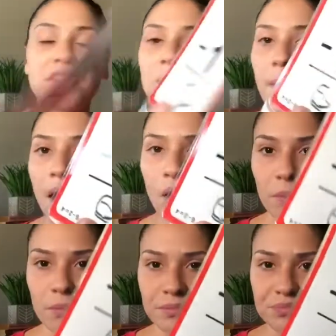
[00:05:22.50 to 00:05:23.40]
them out.
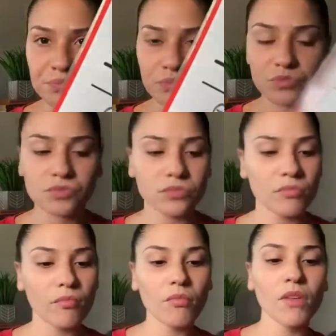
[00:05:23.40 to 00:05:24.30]

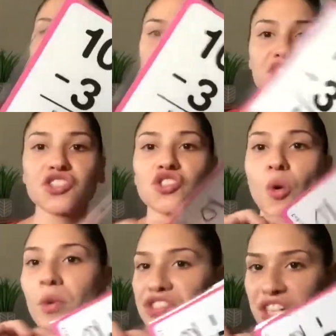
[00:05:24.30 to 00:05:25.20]
And it's just
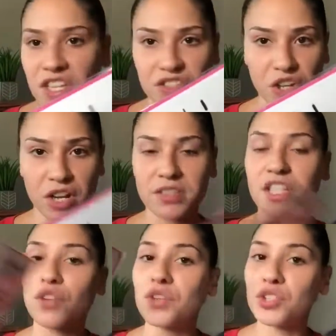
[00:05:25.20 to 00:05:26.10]
so much easier because he
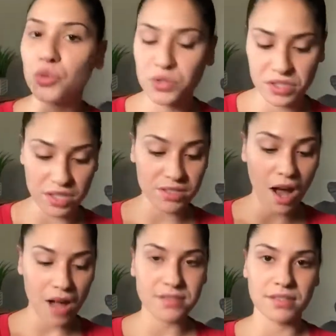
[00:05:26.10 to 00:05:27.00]
can reuse these
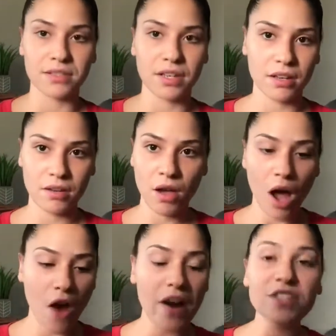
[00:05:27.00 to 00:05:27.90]
constantly.
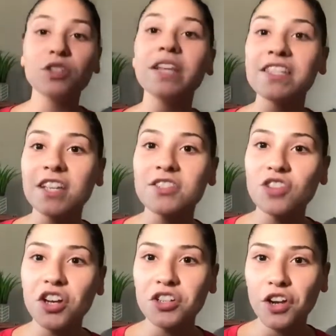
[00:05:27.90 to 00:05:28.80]
All right, so let's get
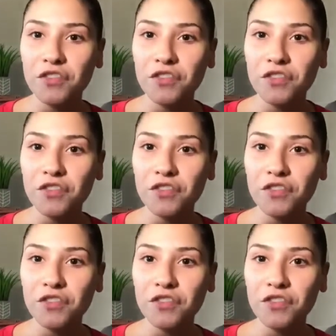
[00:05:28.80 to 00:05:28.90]
started on our